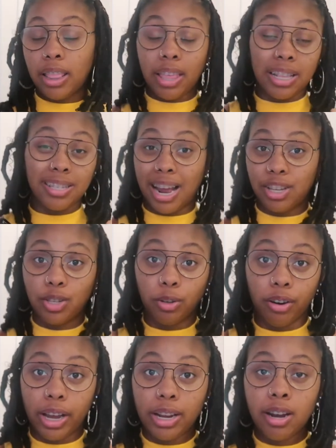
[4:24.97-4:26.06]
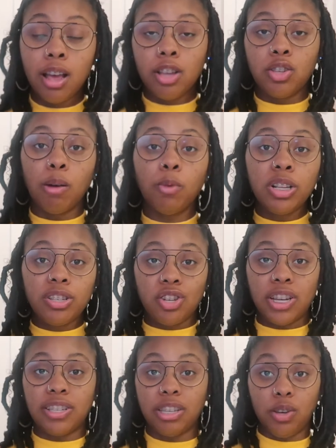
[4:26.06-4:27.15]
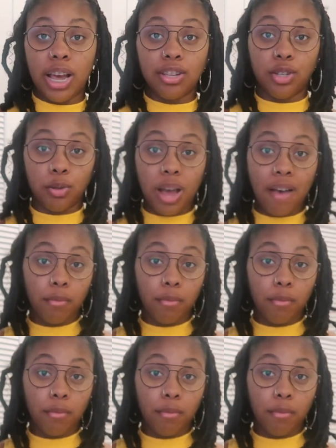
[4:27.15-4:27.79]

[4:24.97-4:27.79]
it's not so great. So I would suggest that you guys do have a